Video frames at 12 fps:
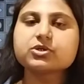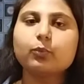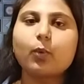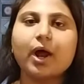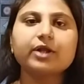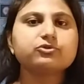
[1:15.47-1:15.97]
So
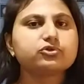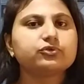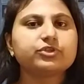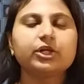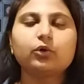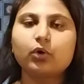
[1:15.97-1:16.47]
one,
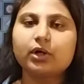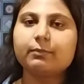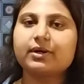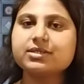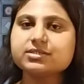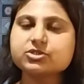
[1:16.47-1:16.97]
two, three roll
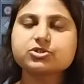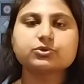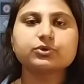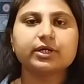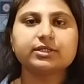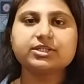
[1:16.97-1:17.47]
number is the
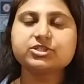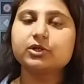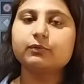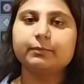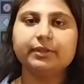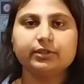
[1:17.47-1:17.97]
student, uh,
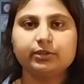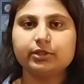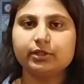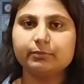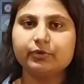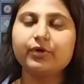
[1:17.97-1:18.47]
teacher will be
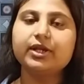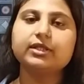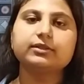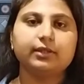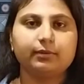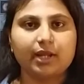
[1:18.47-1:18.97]

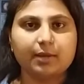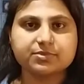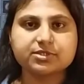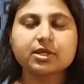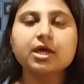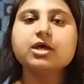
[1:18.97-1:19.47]
reading their
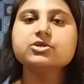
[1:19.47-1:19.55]
names.